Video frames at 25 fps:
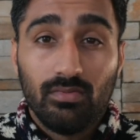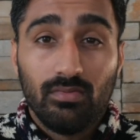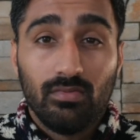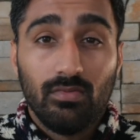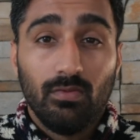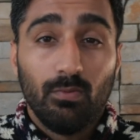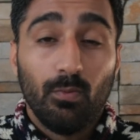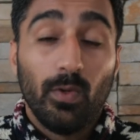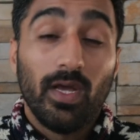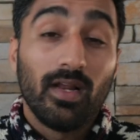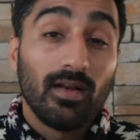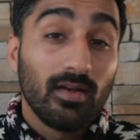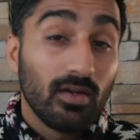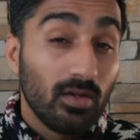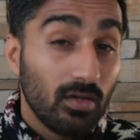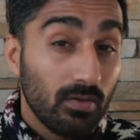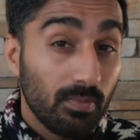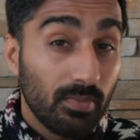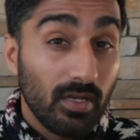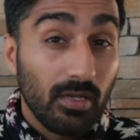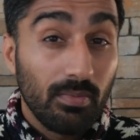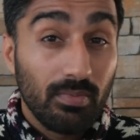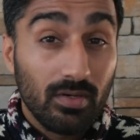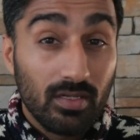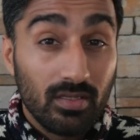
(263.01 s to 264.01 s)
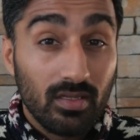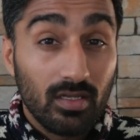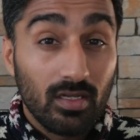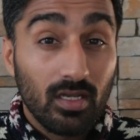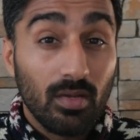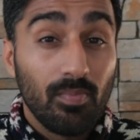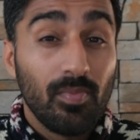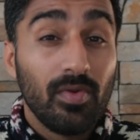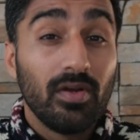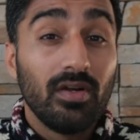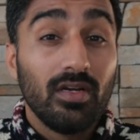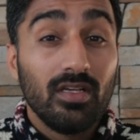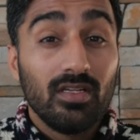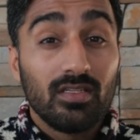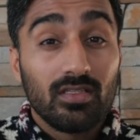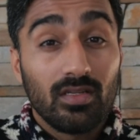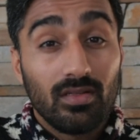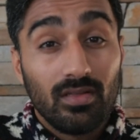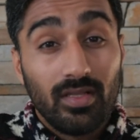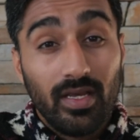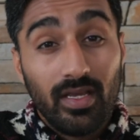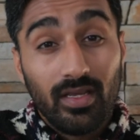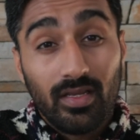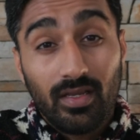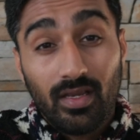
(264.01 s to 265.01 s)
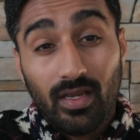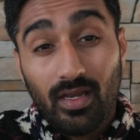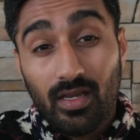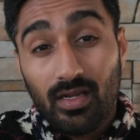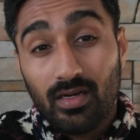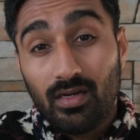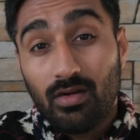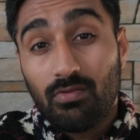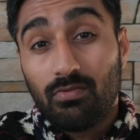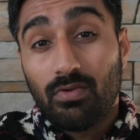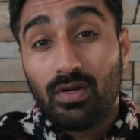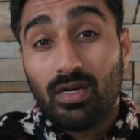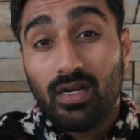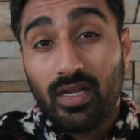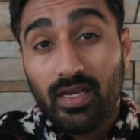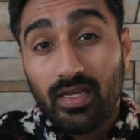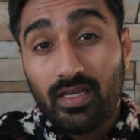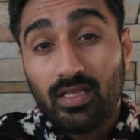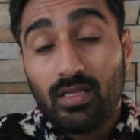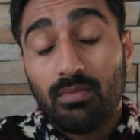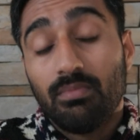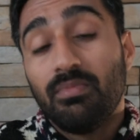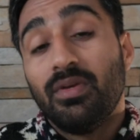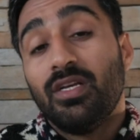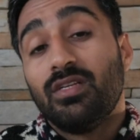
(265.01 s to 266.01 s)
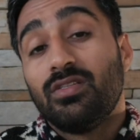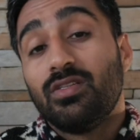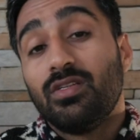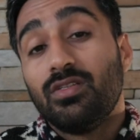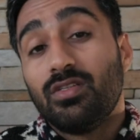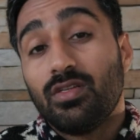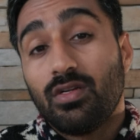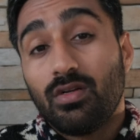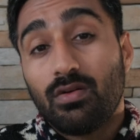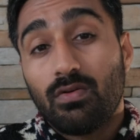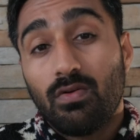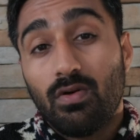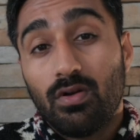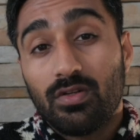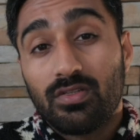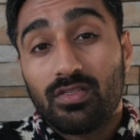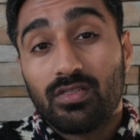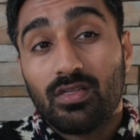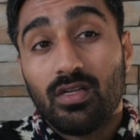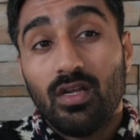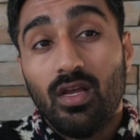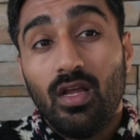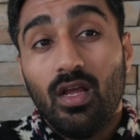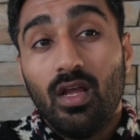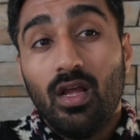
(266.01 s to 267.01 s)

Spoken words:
well-known people in the community, so they can relay the message across.